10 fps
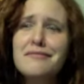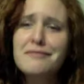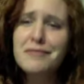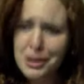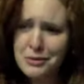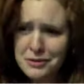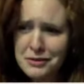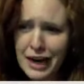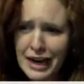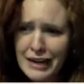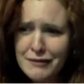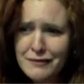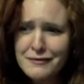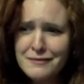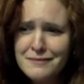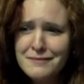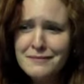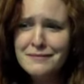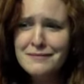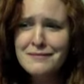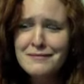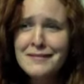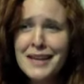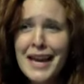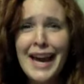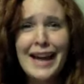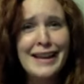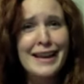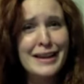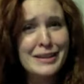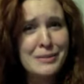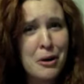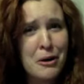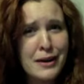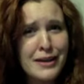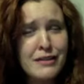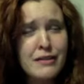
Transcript: to his grave. And the next morning,